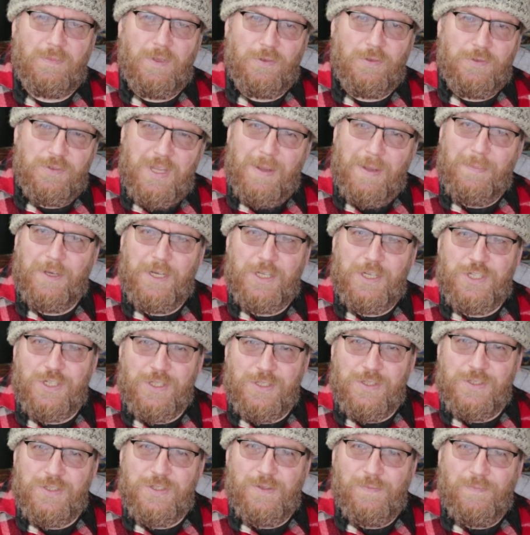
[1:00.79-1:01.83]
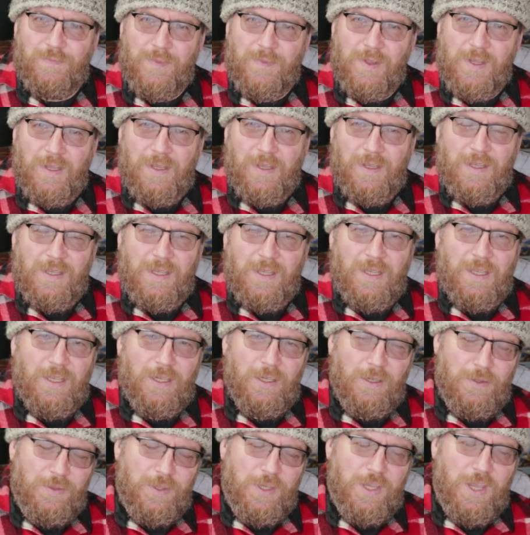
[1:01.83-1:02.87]
on demolitions.
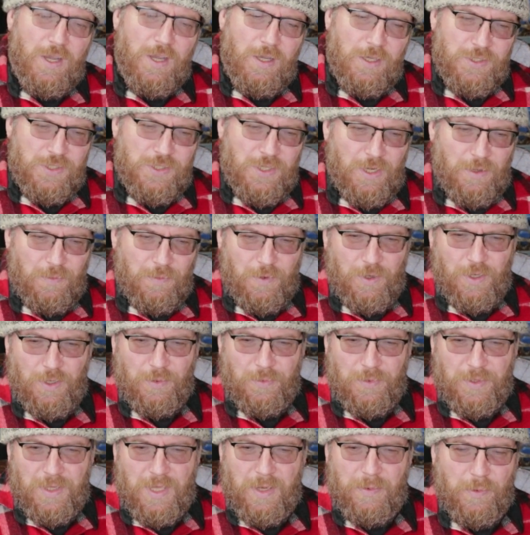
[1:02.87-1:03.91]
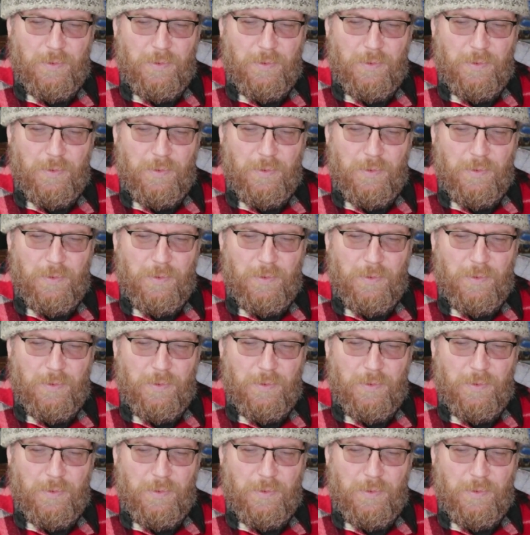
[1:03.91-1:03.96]
A lot of the guys I worked with, they were